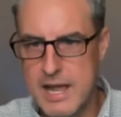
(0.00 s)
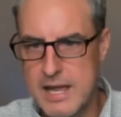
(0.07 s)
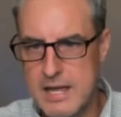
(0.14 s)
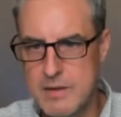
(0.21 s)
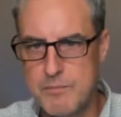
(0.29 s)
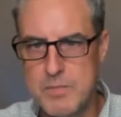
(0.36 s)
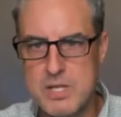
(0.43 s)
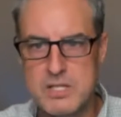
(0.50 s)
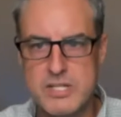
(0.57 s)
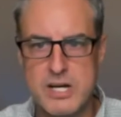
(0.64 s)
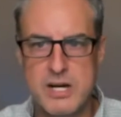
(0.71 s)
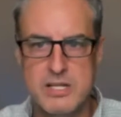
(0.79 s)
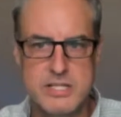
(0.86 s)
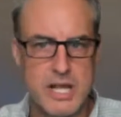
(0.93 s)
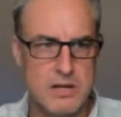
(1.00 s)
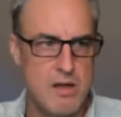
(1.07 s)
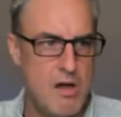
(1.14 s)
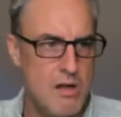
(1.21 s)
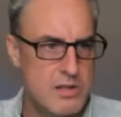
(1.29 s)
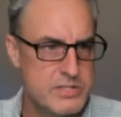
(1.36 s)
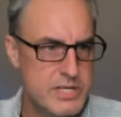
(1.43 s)
and military
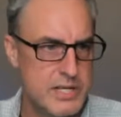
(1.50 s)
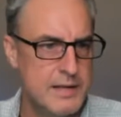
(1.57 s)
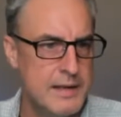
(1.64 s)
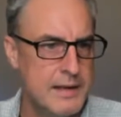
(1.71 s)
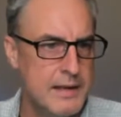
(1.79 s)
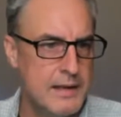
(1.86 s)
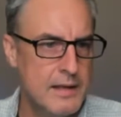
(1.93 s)
technology